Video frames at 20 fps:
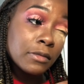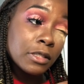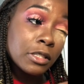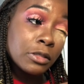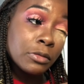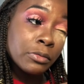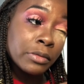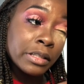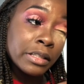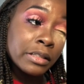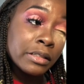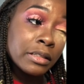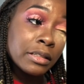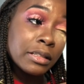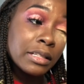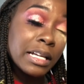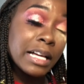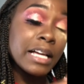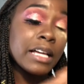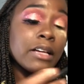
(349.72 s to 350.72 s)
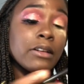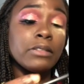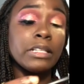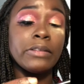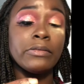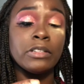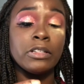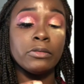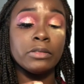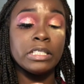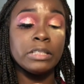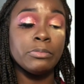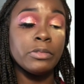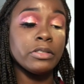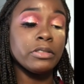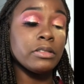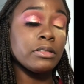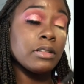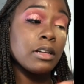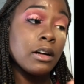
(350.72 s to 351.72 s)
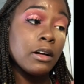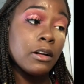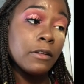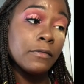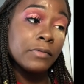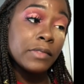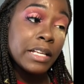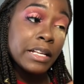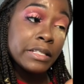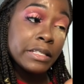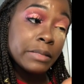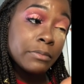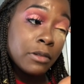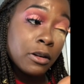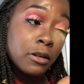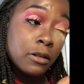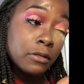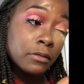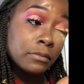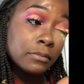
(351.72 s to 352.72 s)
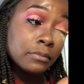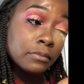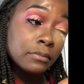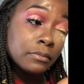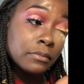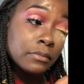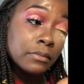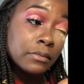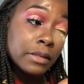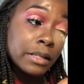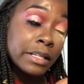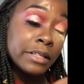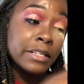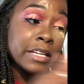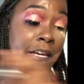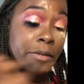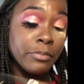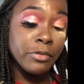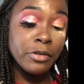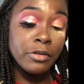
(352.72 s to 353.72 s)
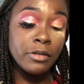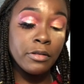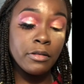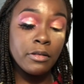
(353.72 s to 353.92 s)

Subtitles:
with, I don't even know what this brush is called. It's small and tapered.